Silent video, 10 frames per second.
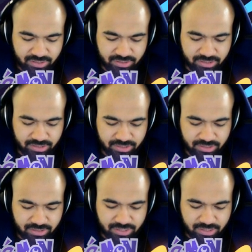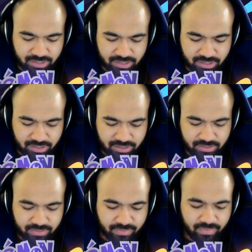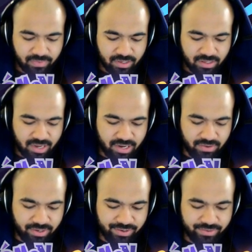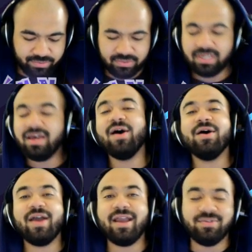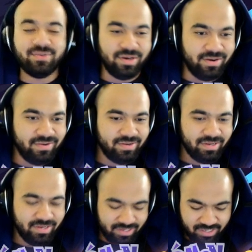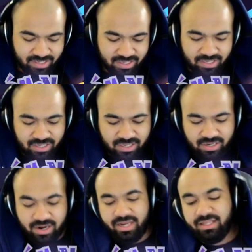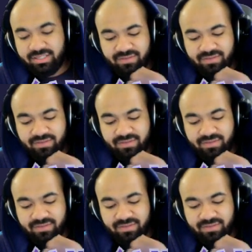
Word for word: Uh, uh, uh. There you go. There you go. Alright, get